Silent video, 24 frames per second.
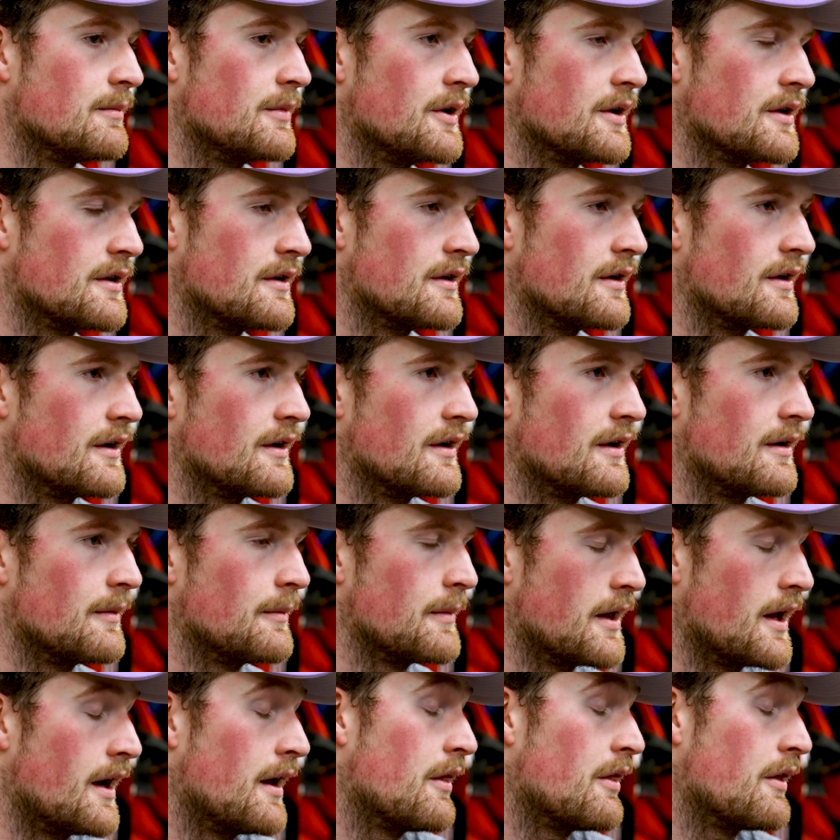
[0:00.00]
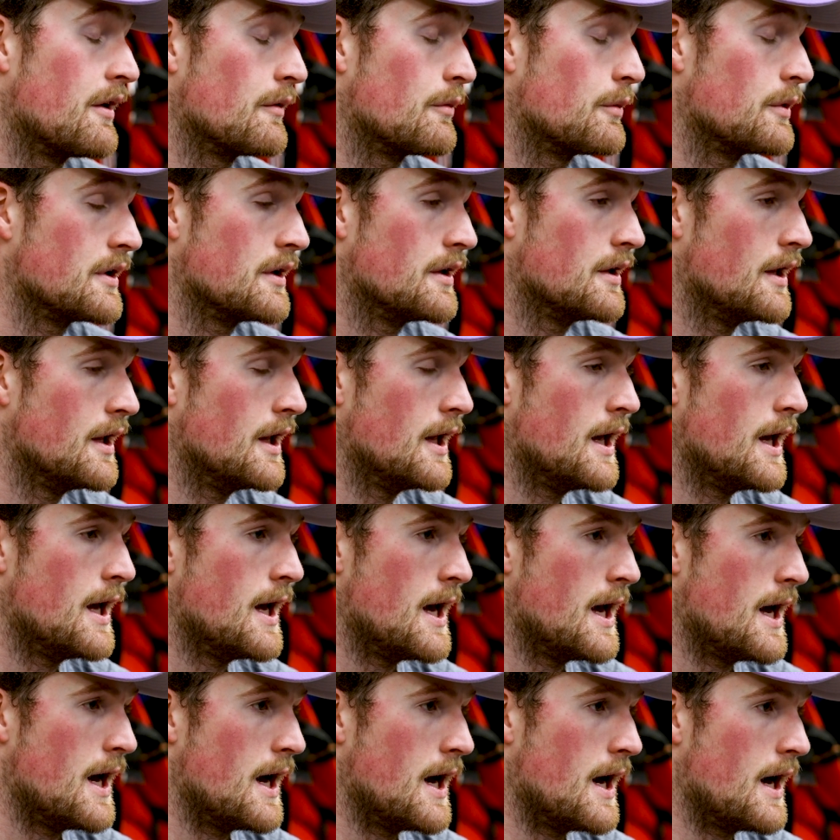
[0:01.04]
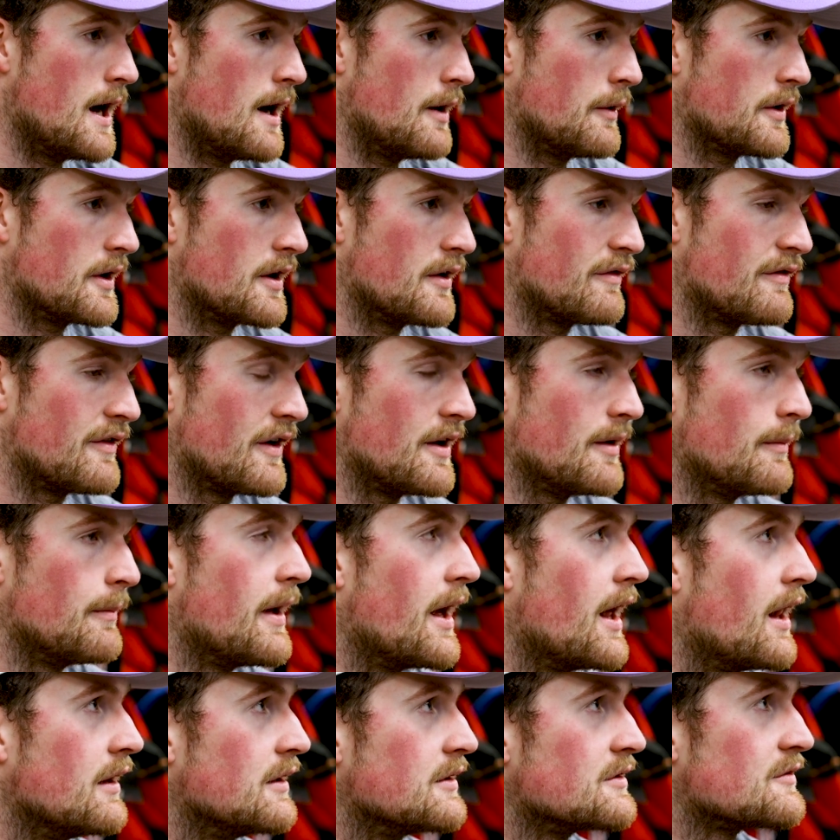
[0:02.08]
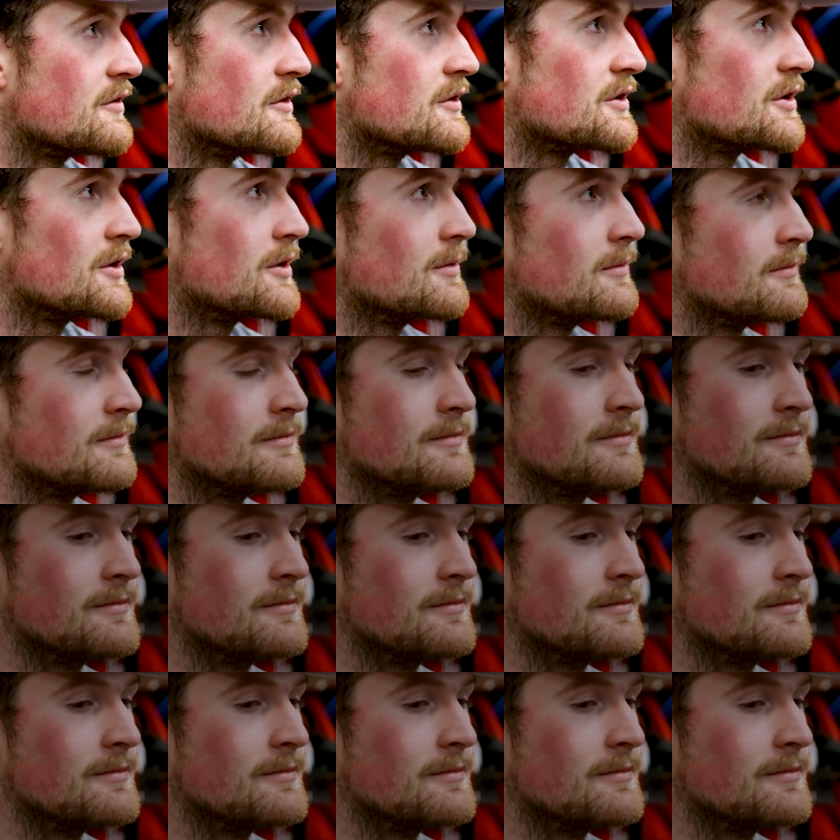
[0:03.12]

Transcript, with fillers: But uh, yeah, I think we uh, we gotta find a balance for sure.